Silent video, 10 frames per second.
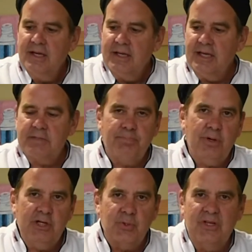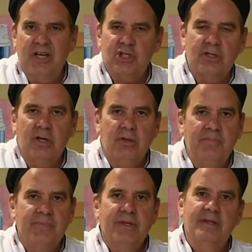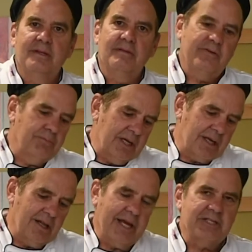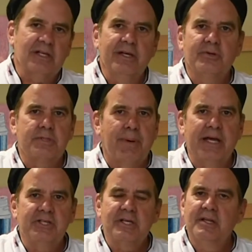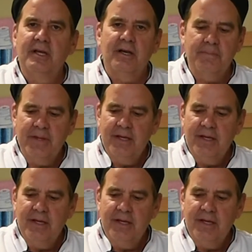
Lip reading: It's pretty traditional. Everybody kind of likes a little spice in there.